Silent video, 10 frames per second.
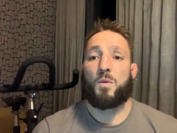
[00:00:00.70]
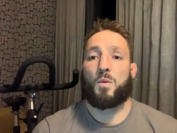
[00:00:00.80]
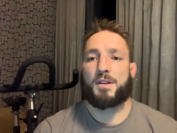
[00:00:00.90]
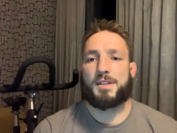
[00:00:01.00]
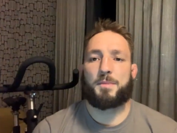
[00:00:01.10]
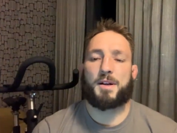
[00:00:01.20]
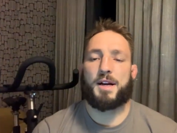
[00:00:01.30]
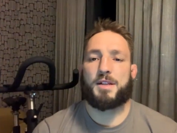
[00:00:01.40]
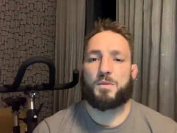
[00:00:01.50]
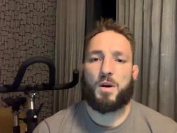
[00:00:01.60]
What's up
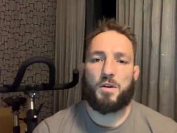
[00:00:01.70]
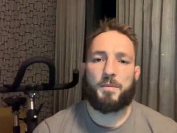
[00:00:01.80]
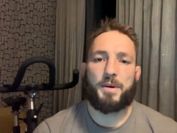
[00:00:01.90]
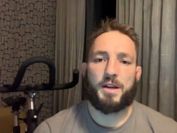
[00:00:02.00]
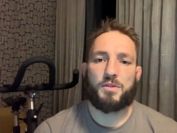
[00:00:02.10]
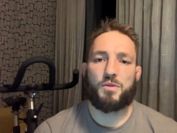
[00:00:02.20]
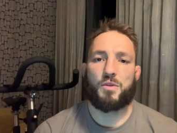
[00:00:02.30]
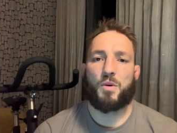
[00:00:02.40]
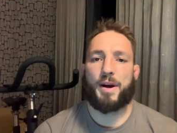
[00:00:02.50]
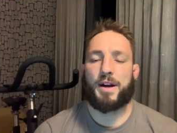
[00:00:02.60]
guys, welcome back to
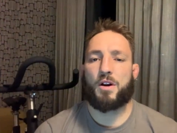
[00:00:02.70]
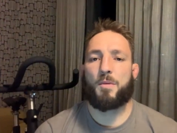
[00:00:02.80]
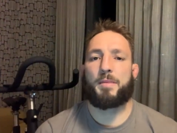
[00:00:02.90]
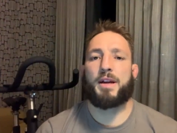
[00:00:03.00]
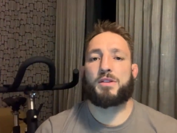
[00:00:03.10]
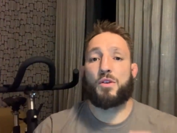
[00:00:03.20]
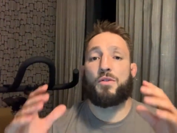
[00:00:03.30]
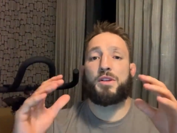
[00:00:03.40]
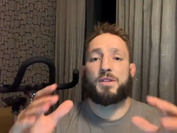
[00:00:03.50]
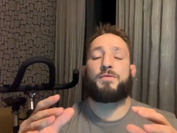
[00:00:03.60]
Quake Combat. So
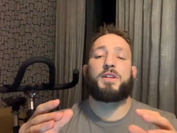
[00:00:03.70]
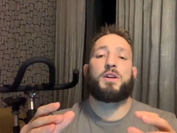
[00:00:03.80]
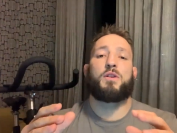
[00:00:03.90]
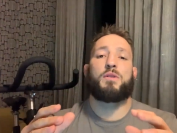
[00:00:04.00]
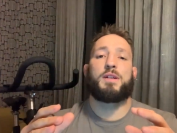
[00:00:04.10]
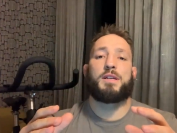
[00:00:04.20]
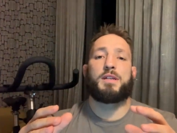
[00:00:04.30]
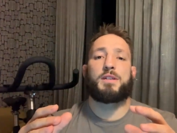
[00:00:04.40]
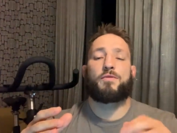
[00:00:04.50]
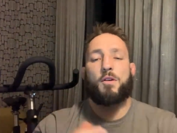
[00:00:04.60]
this video
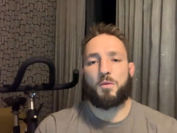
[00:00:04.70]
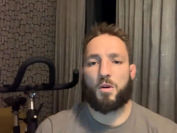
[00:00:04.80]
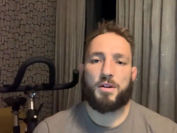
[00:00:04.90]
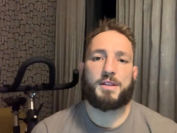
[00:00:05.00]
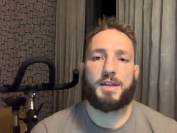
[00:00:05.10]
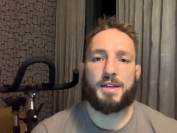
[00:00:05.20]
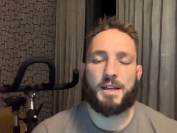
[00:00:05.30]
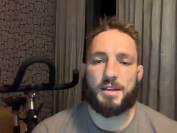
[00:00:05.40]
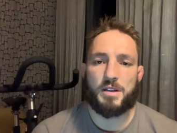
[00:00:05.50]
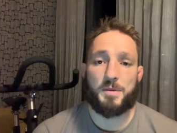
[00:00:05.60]
is from quarantine and
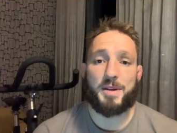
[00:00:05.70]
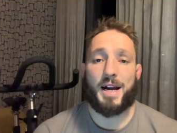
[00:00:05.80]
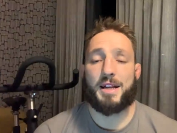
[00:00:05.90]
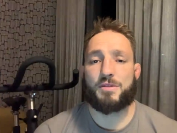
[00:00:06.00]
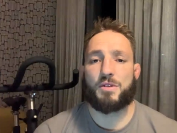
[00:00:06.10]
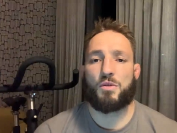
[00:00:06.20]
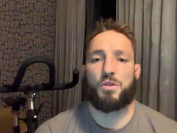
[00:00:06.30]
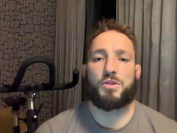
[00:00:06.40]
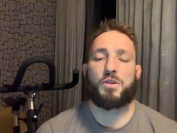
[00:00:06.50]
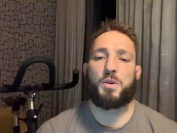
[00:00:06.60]
it's going to be answering all
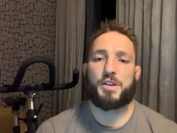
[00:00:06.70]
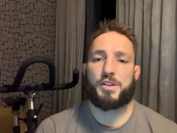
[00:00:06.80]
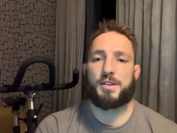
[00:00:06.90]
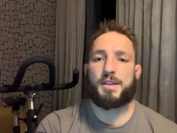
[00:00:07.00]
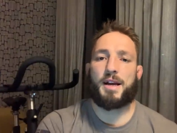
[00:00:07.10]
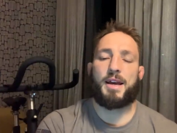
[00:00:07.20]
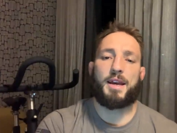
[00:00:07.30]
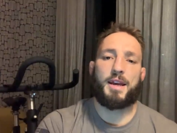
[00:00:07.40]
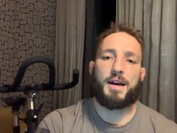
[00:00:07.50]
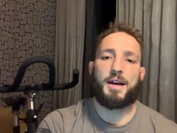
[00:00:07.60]
those questions that
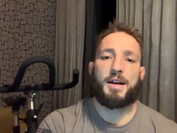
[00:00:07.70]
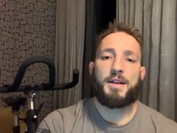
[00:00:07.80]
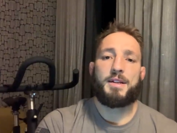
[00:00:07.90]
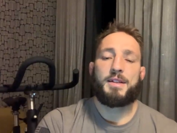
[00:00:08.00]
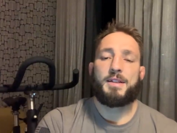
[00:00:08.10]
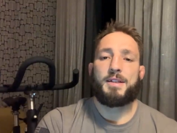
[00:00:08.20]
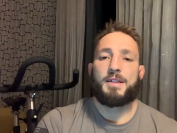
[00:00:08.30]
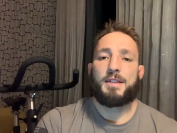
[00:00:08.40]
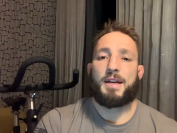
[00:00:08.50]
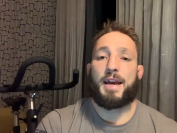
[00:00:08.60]
I uh,
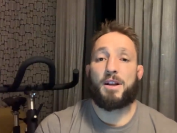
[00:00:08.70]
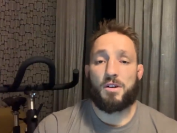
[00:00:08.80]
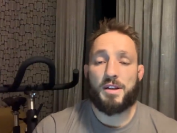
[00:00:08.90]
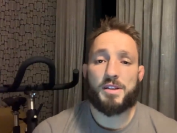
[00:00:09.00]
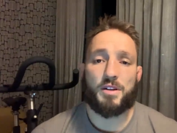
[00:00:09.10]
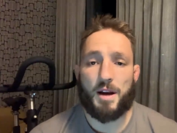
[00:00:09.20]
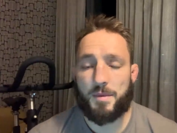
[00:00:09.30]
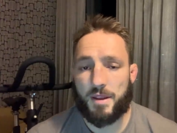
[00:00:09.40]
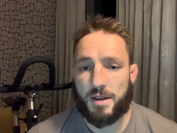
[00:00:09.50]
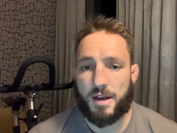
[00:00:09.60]
had on Instagram
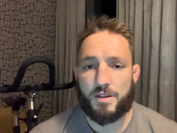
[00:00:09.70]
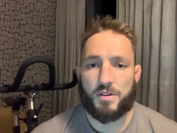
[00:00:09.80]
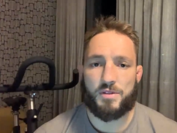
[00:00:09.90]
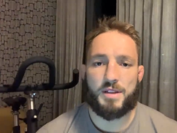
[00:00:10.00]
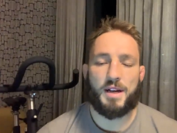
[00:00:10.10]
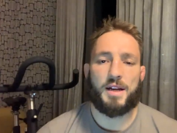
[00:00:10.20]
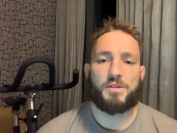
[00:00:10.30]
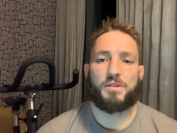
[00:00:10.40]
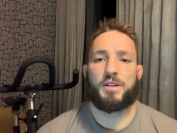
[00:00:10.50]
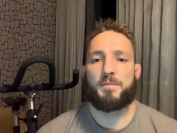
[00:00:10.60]
the other day. So instead of
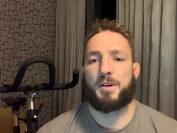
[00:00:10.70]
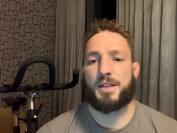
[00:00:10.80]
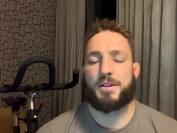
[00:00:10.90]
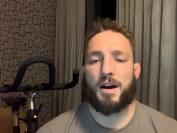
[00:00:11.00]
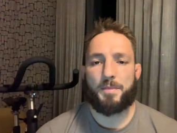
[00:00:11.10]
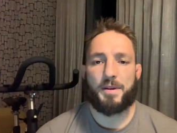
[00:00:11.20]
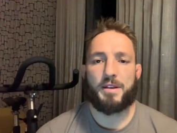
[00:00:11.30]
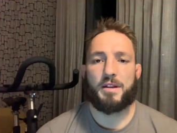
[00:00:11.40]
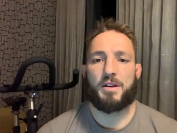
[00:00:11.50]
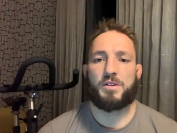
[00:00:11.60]
answering them by
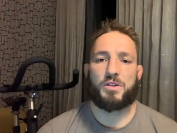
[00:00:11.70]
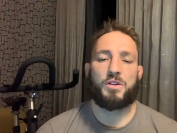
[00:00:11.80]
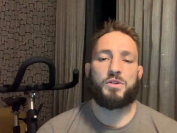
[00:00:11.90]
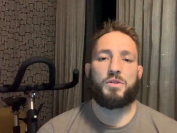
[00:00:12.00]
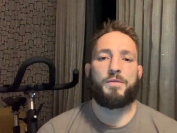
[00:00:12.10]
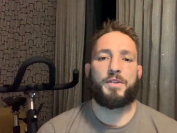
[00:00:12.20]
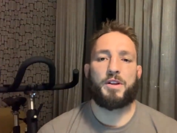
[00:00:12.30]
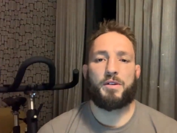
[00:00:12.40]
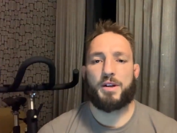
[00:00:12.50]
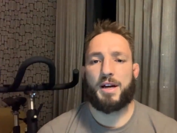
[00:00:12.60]
typing, I was just going to do a
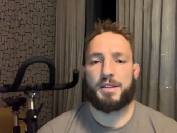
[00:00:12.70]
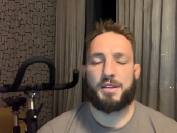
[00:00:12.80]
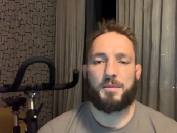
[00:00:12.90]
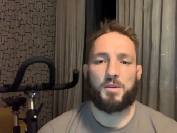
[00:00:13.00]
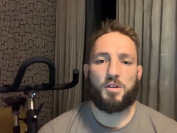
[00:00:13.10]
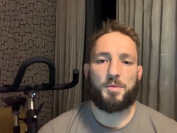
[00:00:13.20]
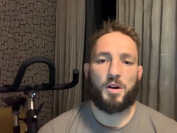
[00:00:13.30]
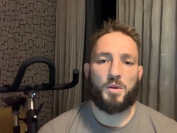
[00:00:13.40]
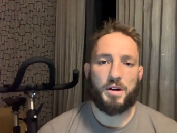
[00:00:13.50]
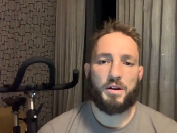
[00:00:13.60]
video to answer them a little bit
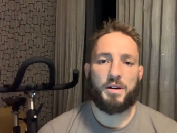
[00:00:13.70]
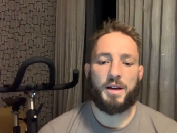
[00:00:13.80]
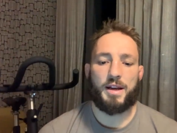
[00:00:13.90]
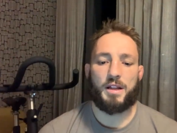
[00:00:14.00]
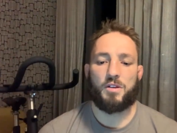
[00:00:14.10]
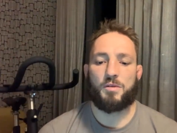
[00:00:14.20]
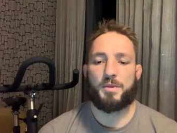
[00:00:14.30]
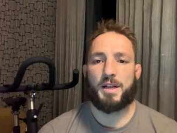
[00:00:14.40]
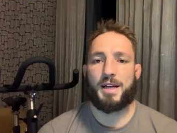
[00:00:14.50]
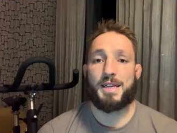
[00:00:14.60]
quicker and a little
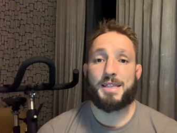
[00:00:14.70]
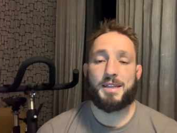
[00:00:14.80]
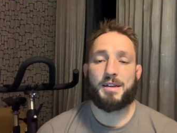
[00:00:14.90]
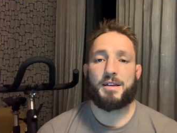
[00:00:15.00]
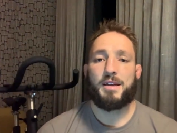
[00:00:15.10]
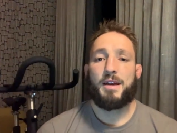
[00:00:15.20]
bit uh, easier.